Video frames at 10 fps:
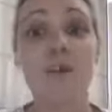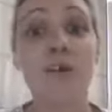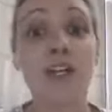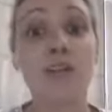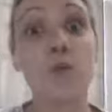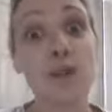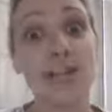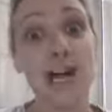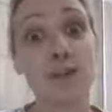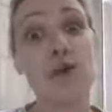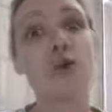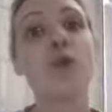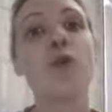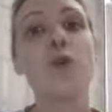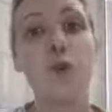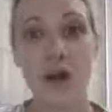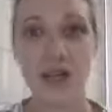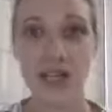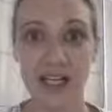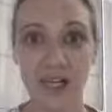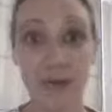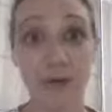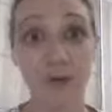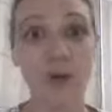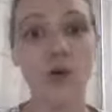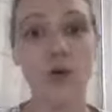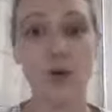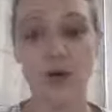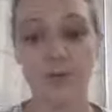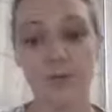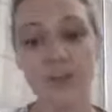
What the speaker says: because we had put the work in before,